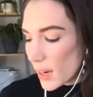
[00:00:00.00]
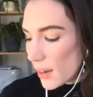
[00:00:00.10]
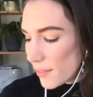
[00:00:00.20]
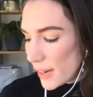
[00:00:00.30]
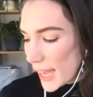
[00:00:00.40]

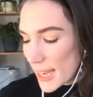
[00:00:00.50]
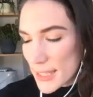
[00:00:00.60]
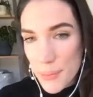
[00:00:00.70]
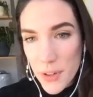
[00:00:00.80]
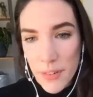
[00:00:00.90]
lovely.
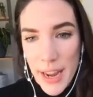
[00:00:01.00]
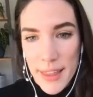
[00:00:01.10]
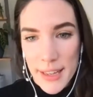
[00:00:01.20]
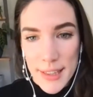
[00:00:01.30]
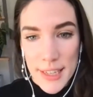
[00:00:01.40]
Some great
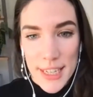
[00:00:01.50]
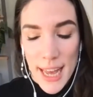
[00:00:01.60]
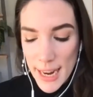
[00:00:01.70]
things in the chat.